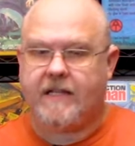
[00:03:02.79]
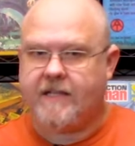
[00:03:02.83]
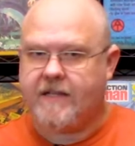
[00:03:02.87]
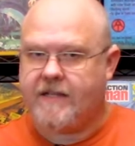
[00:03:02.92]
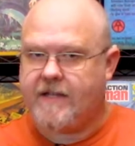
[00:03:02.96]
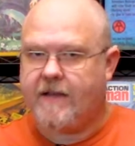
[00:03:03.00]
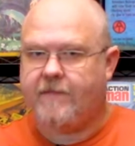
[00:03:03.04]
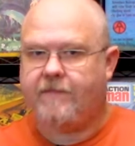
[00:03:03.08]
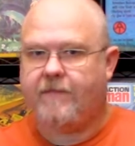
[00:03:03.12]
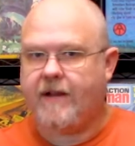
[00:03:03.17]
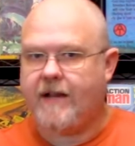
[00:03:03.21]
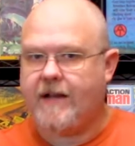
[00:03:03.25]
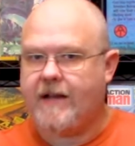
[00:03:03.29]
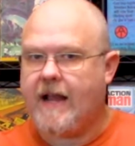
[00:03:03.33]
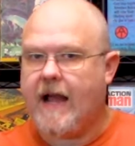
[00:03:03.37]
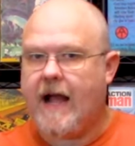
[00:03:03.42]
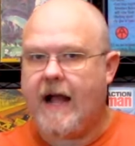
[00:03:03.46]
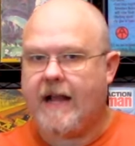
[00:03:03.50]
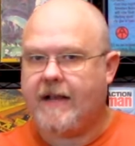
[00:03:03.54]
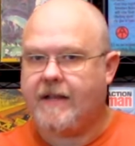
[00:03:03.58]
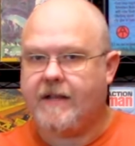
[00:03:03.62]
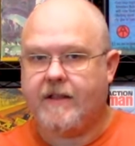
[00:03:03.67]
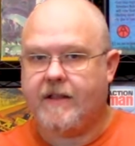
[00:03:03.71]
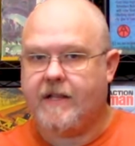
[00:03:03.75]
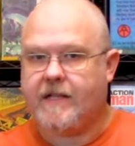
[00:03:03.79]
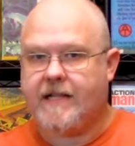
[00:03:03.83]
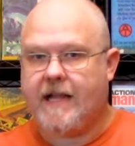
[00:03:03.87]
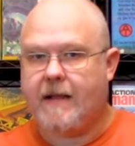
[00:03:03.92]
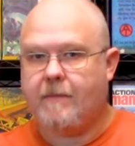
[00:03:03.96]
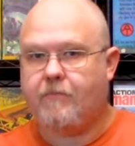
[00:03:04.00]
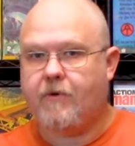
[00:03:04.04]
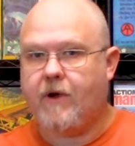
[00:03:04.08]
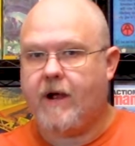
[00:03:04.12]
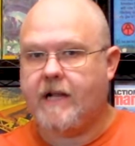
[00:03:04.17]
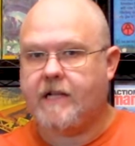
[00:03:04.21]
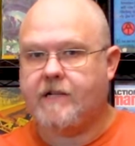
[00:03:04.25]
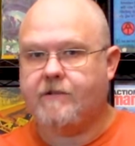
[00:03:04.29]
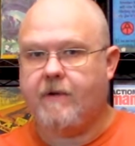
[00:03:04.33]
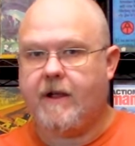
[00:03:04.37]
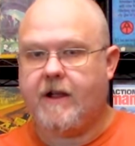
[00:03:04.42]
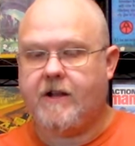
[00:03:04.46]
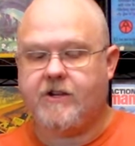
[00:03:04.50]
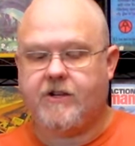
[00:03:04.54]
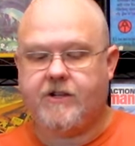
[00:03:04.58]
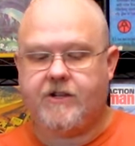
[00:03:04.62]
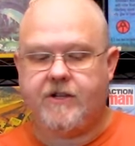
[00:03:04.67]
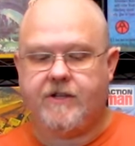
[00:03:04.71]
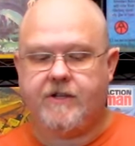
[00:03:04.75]
Definitely not the same price
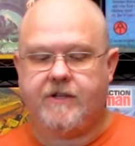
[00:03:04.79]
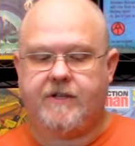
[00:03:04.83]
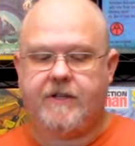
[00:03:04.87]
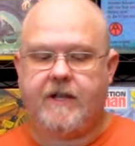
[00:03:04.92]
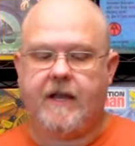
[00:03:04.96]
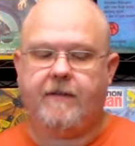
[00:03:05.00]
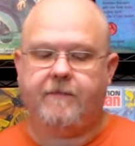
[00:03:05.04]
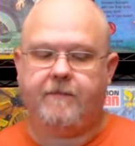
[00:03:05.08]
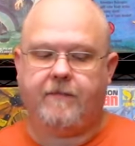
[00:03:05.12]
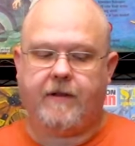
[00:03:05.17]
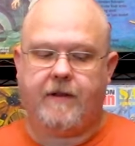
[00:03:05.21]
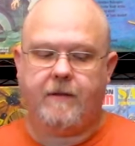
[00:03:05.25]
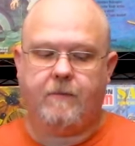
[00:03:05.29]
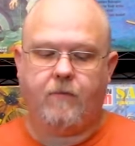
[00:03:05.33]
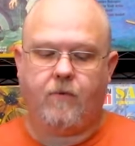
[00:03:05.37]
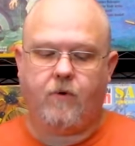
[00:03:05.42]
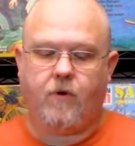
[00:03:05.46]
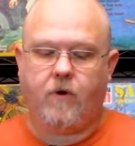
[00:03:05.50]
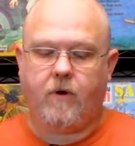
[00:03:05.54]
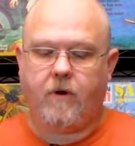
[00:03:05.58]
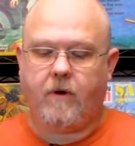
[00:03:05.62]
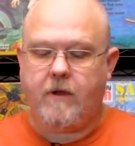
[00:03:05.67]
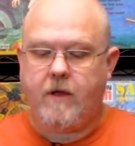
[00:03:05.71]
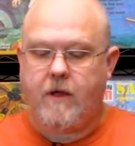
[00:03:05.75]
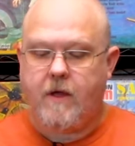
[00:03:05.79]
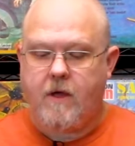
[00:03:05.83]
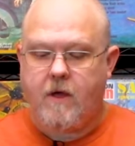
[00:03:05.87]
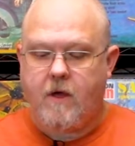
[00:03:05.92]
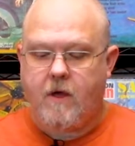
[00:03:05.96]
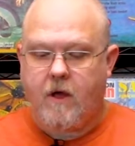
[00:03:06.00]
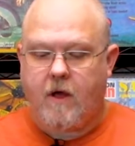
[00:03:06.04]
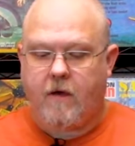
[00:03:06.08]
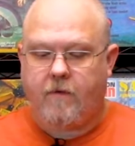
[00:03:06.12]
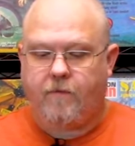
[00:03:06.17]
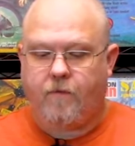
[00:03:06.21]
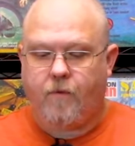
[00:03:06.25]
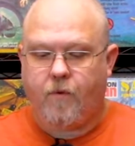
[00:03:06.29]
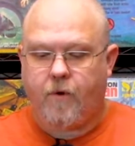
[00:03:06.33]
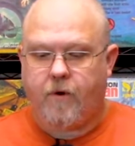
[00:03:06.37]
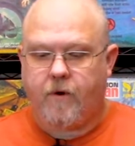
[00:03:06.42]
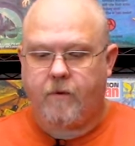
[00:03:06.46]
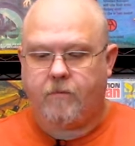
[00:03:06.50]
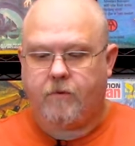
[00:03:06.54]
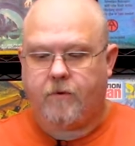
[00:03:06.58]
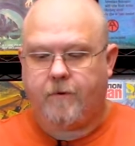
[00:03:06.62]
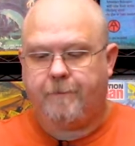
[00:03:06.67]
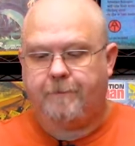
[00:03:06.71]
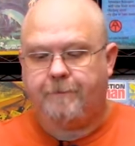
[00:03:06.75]
range. Definitely more
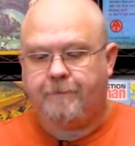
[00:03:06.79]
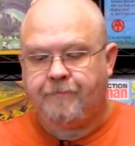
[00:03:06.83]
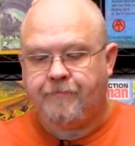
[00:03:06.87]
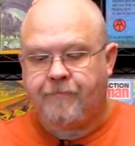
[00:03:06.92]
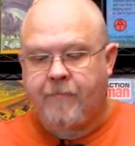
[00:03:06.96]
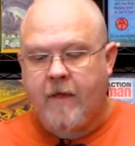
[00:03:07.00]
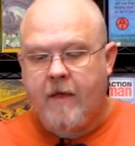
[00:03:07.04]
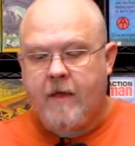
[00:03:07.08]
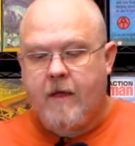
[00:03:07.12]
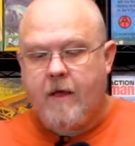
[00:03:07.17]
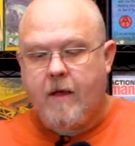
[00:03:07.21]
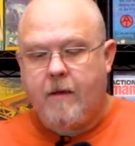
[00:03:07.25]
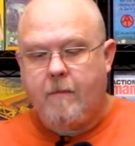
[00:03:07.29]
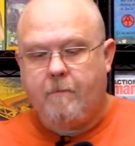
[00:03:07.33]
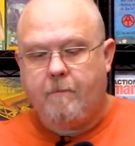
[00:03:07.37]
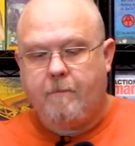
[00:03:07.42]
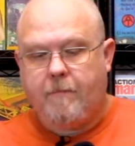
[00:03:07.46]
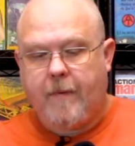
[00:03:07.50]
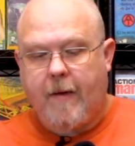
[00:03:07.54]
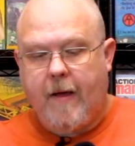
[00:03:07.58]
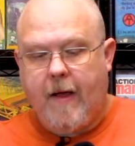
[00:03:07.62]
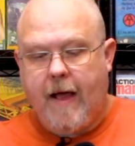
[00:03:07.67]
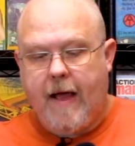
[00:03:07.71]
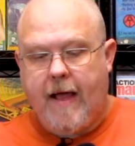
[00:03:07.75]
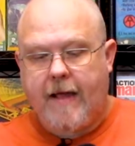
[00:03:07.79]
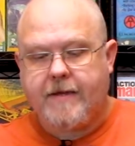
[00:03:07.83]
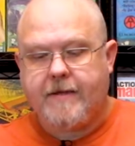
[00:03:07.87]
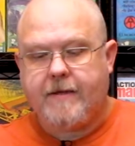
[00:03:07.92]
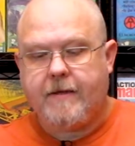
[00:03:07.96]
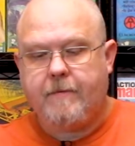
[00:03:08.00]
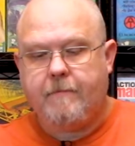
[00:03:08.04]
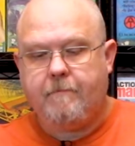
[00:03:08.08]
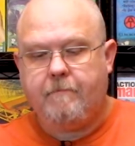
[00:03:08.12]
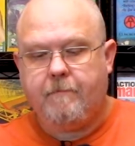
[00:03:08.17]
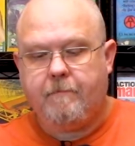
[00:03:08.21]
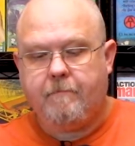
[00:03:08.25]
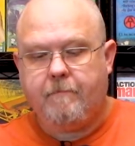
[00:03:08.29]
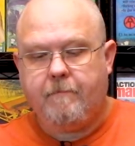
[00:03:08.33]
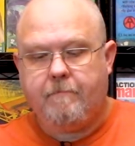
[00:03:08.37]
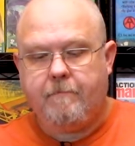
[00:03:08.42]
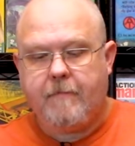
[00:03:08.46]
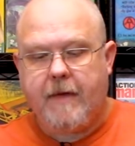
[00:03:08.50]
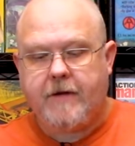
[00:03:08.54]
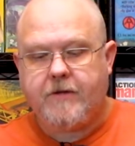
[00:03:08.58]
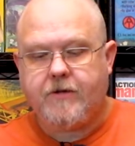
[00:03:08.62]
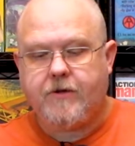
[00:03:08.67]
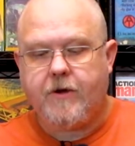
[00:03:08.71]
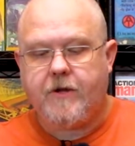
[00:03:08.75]
affordable. But
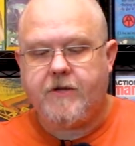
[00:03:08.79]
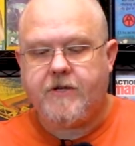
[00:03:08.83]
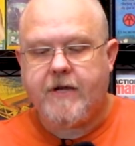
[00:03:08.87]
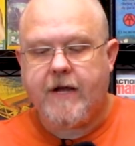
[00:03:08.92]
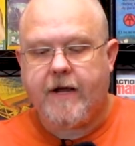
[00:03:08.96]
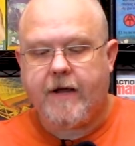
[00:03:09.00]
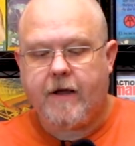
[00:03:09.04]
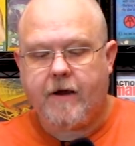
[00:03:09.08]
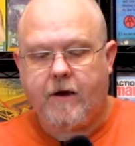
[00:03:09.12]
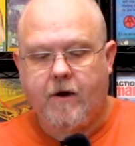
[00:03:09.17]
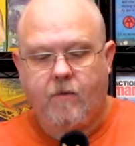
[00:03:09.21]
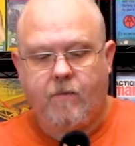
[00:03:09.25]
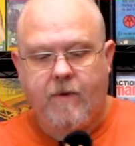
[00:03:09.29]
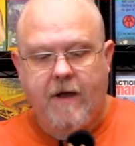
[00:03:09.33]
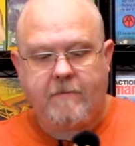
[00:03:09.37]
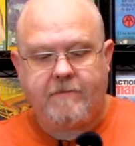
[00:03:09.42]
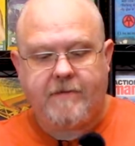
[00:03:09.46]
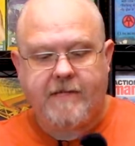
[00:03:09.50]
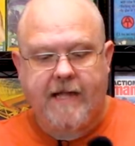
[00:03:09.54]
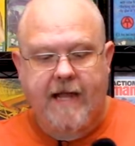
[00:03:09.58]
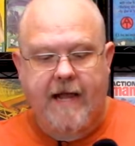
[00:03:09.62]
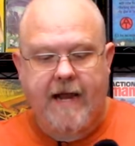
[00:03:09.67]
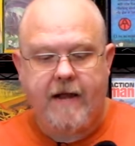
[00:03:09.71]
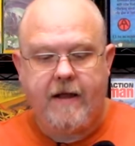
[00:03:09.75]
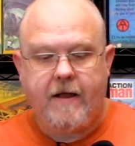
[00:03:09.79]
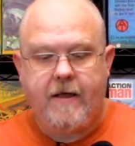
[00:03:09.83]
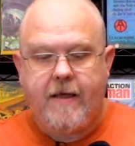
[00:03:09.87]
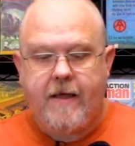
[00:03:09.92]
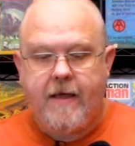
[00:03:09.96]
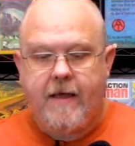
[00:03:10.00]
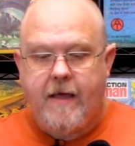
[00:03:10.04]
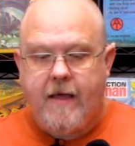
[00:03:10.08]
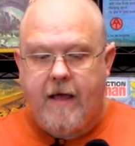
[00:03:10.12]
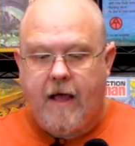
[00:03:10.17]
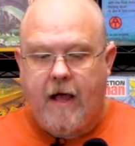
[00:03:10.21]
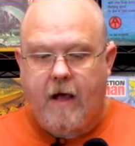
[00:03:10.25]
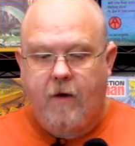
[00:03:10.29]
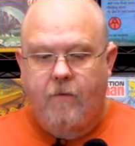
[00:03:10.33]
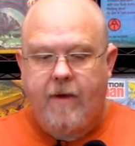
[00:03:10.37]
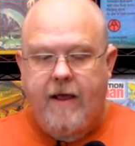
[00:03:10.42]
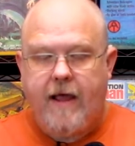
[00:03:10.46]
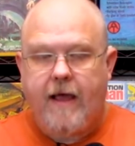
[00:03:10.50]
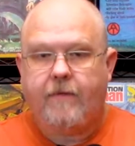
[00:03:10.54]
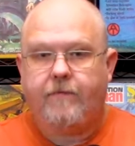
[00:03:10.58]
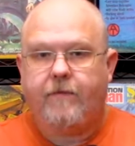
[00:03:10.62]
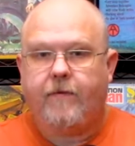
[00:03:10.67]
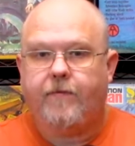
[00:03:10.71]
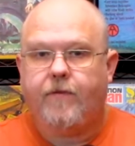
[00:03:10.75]
make sure you check out our website. We
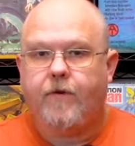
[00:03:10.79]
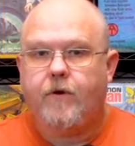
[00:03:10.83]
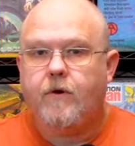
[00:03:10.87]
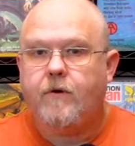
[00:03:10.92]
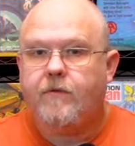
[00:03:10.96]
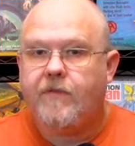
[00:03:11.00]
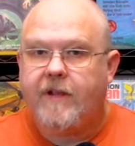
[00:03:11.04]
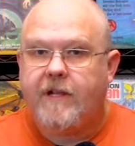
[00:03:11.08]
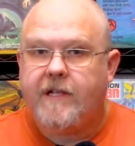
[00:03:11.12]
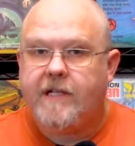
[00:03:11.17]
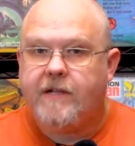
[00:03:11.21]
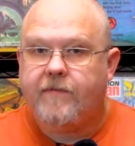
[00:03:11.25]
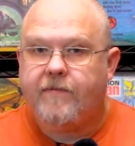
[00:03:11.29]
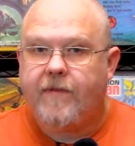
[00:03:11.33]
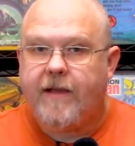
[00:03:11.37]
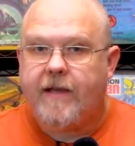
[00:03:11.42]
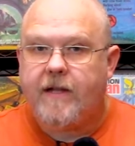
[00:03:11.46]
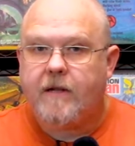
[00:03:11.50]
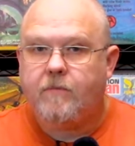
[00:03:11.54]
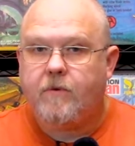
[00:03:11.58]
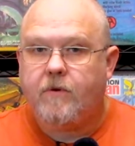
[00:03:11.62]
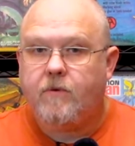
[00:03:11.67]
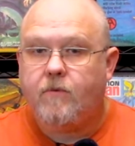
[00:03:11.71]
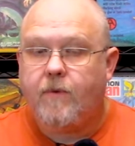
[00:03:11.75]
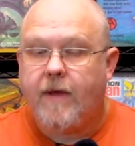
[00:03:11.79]
have a few of these available.